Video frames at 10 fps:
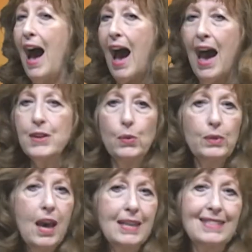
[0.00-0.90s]
I
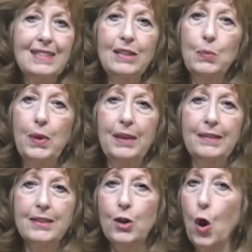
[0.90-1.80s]
don't like sitting
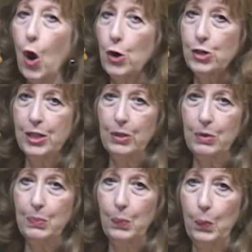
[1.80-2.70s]
around like a car
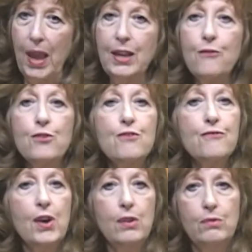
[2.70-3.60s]
dealer, waiting for the
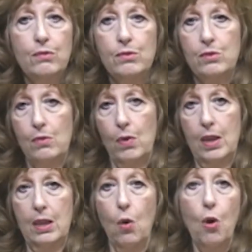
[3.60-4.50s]
phone to
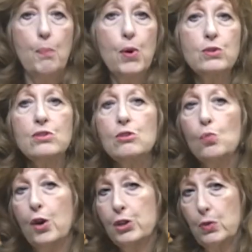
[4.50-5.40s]
ring or a person to
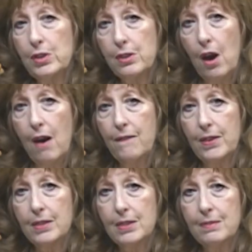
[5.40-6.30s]
wander into the
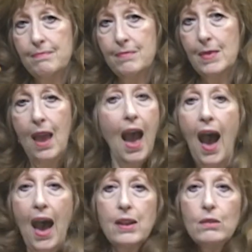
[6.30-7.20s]
office.
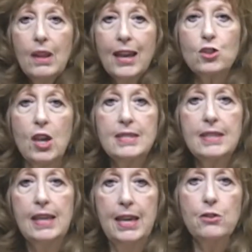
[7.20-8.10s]
I don't like
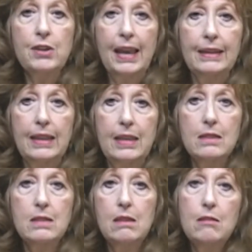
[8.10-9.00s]
chasing internet
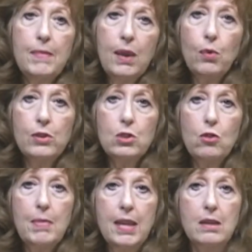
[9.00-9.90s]
leads who may want to
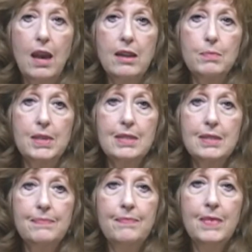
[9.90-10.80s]
remain
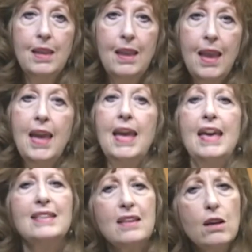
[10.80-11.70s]
anonymous.
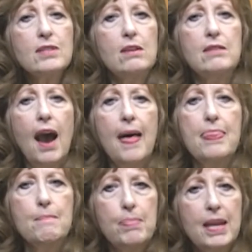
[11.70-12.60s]
It's also
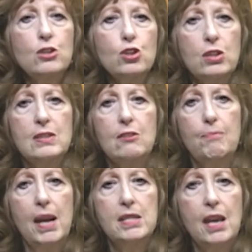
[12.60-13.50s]
not the best use
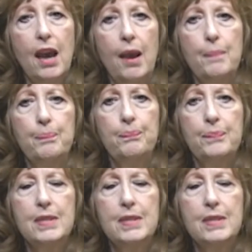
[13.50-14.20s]
of my time.